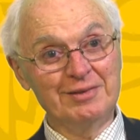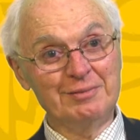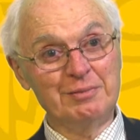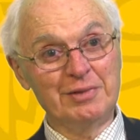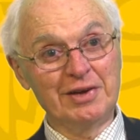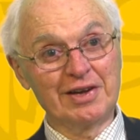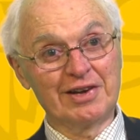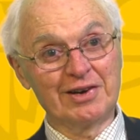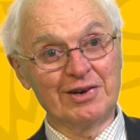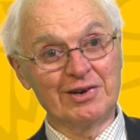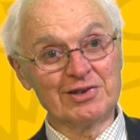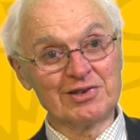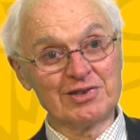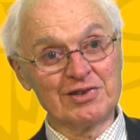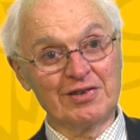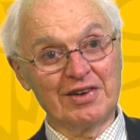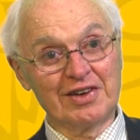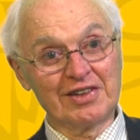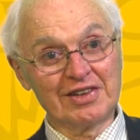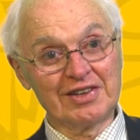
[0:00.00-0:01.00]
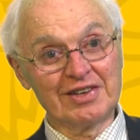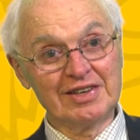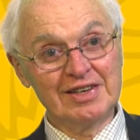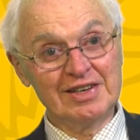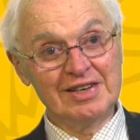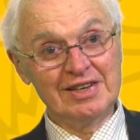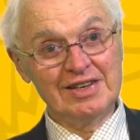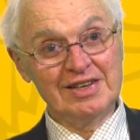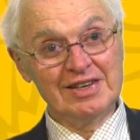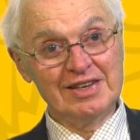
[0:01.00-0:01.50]
because of other
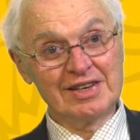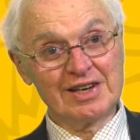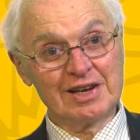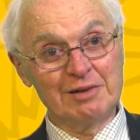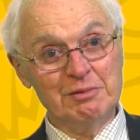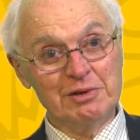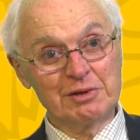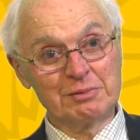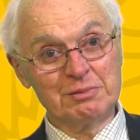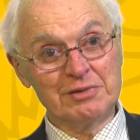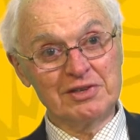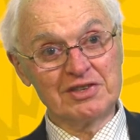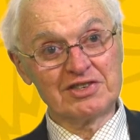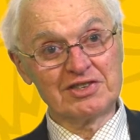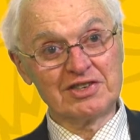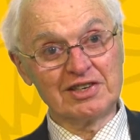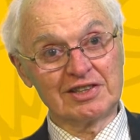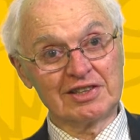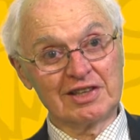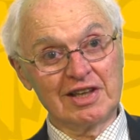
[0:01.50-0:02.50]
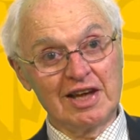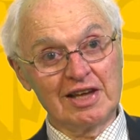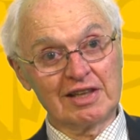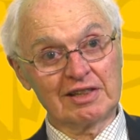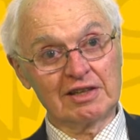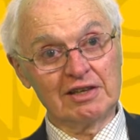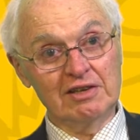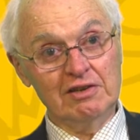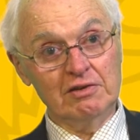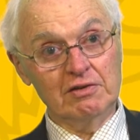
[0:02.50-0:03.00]
commitments
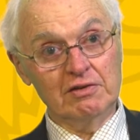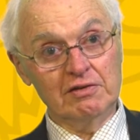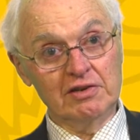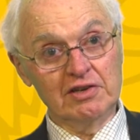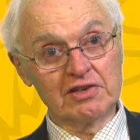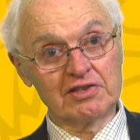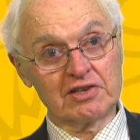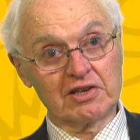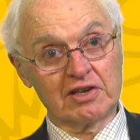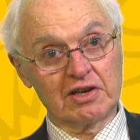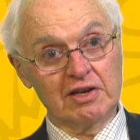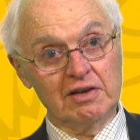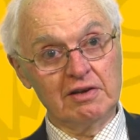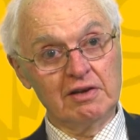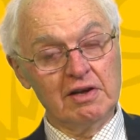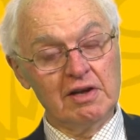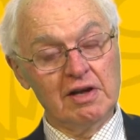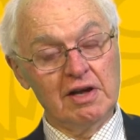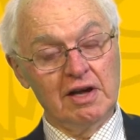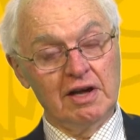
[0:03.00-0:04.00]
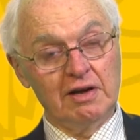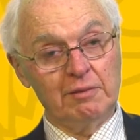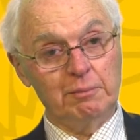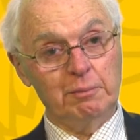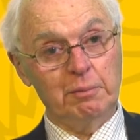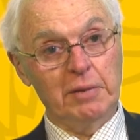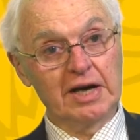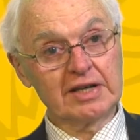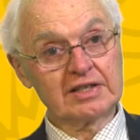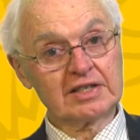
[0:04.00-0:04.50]
at the university.
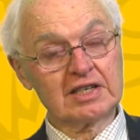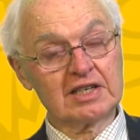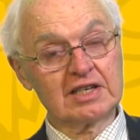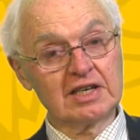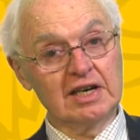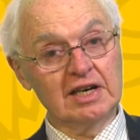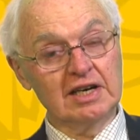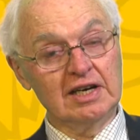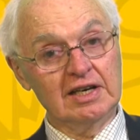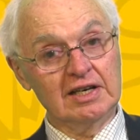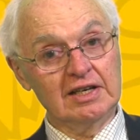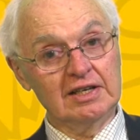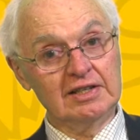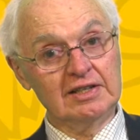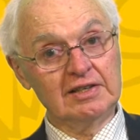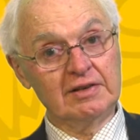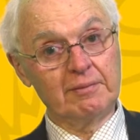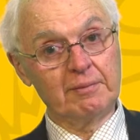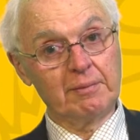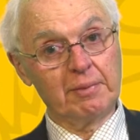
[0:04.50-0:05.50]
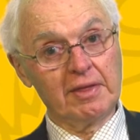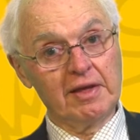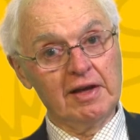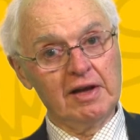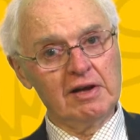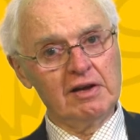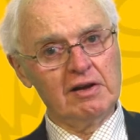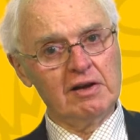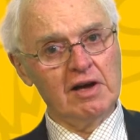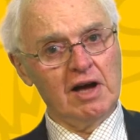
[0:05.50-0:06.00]
But
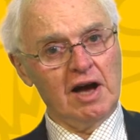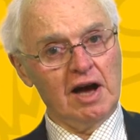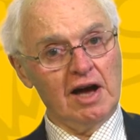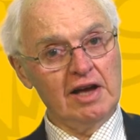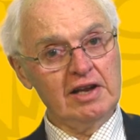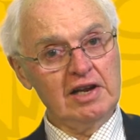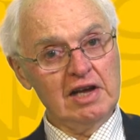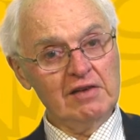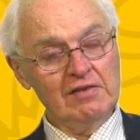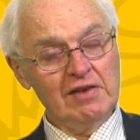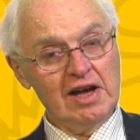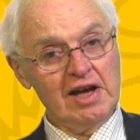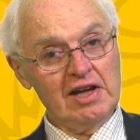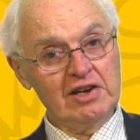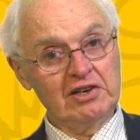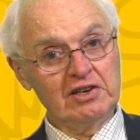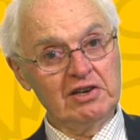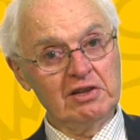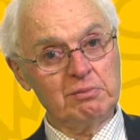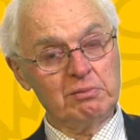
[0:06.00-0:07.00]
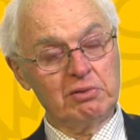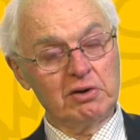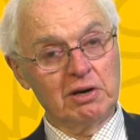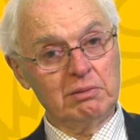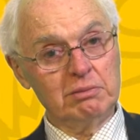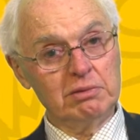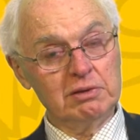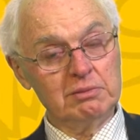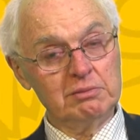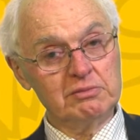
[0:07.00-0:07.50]
I never had any
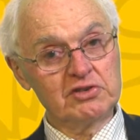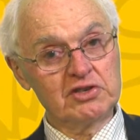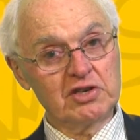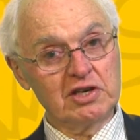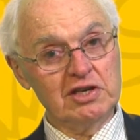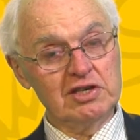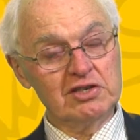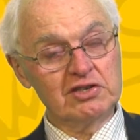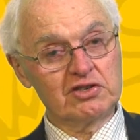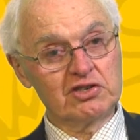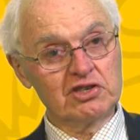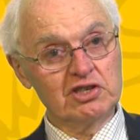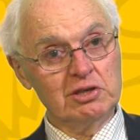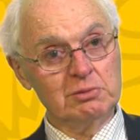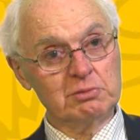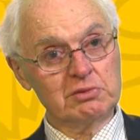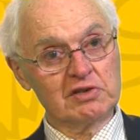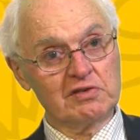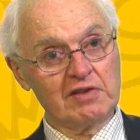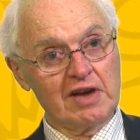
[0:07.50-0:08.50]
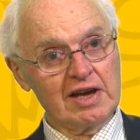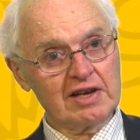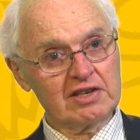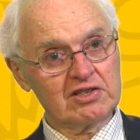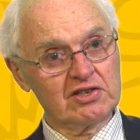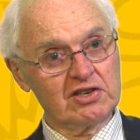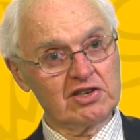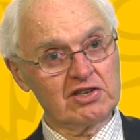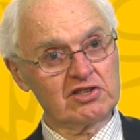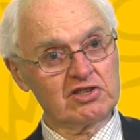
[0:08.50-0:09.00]
problems in terms of
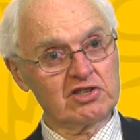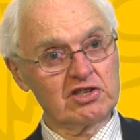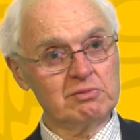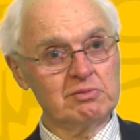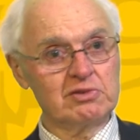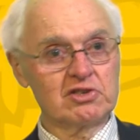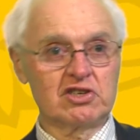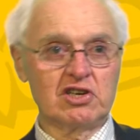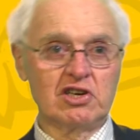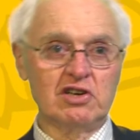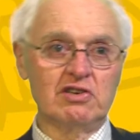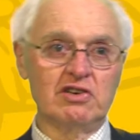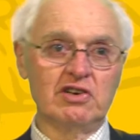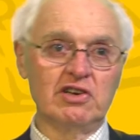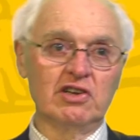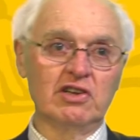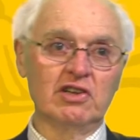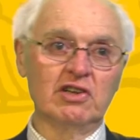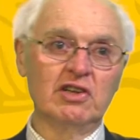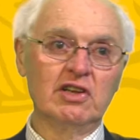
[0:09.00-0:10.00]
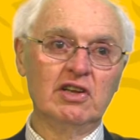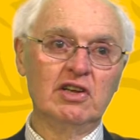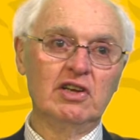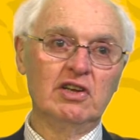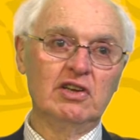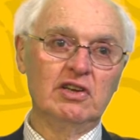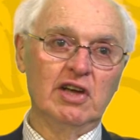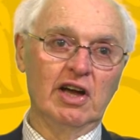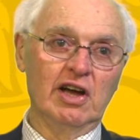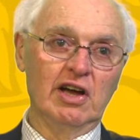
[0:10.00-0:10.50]
access to material.
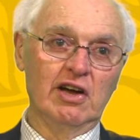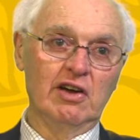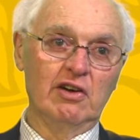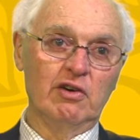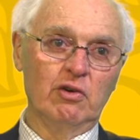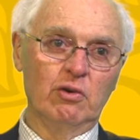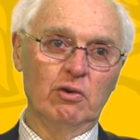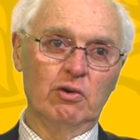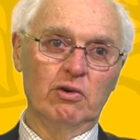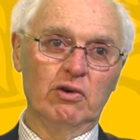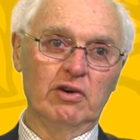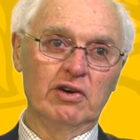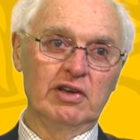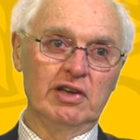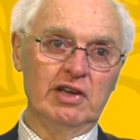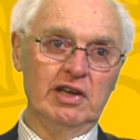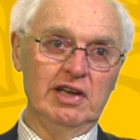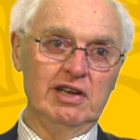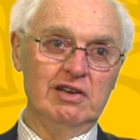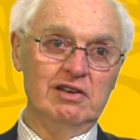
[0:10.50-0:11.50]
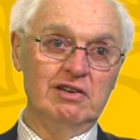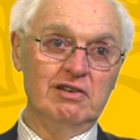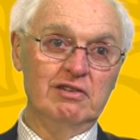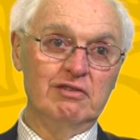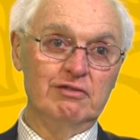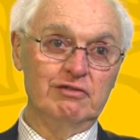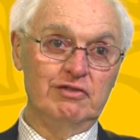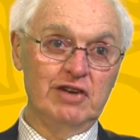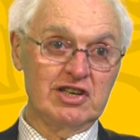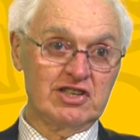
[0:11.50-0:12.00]
or in
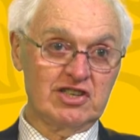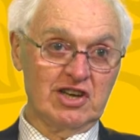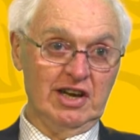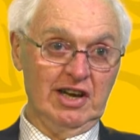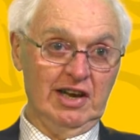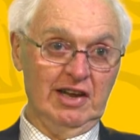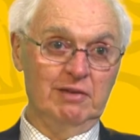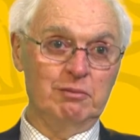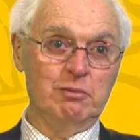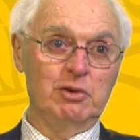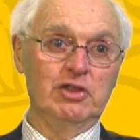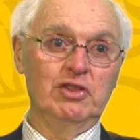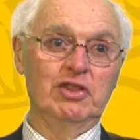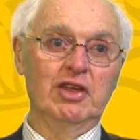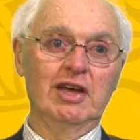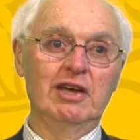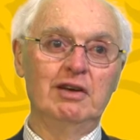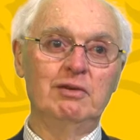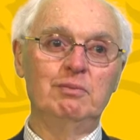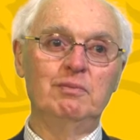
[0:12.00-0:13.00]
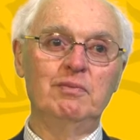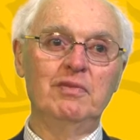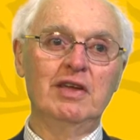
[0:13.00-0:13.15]
vetting. I mean, they,